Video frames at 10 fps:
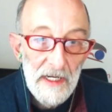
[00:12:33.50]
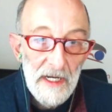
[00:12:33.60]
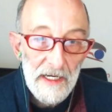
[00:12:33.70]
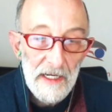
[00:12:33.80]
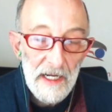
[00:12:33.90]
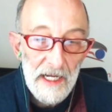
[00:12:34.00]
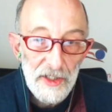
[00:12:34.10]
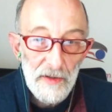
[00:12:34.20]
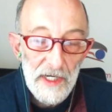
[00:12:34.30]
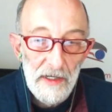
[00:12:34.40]
and
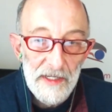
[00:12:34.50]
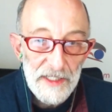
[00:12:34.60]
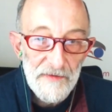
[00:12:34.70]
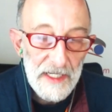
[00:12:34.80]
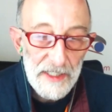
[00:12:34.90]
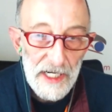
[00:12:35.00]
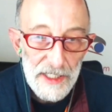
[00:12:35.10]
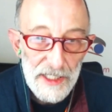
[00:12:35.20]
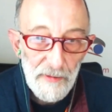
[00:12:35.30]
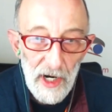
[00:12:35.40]
enjoy all these
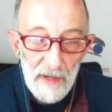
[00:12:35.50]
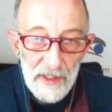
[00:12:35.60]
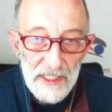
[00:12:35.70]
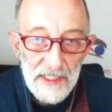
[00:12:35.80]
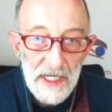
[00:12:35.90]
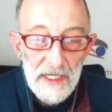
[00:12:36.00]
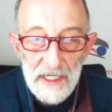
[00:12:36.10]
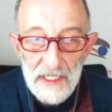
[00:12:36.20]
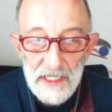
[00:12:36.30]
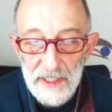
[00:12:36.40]
fantastic properties
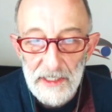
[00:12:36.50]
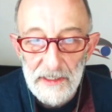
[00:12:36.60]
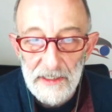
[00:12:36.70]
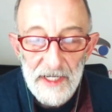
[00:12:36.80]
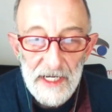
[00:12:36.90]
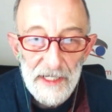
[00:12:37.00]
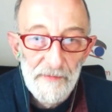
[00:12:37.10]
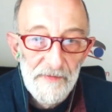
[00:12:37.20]
as a result of that.